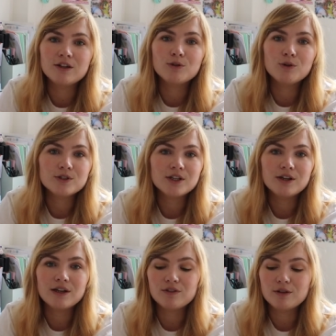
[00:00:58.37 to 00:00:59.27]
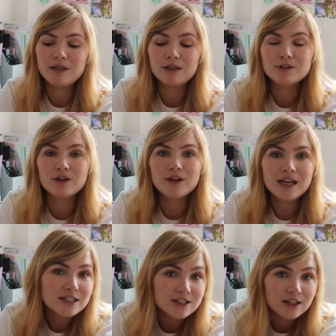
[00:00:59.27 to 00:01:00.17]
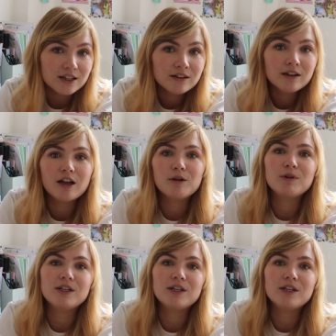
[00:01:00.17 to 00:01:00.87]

can also give them a little donation um,